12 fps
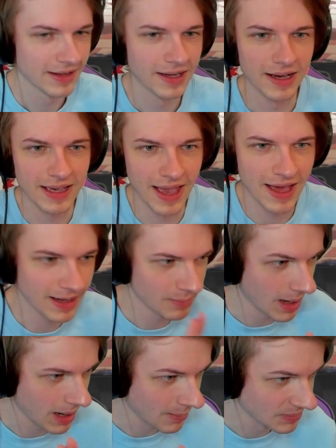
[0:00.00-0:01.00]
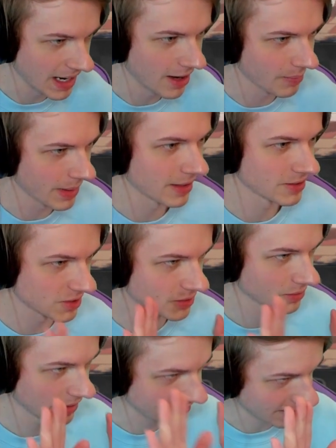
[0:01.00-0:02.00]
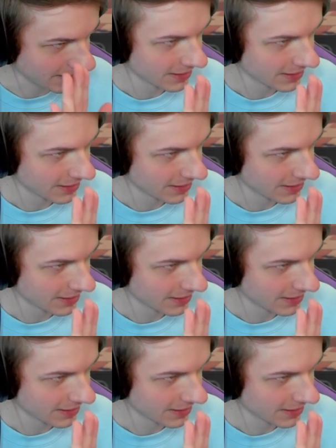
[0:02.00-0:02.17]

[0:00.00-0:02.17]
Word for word: Again, I'm, uh, I'm down a pedestal. I,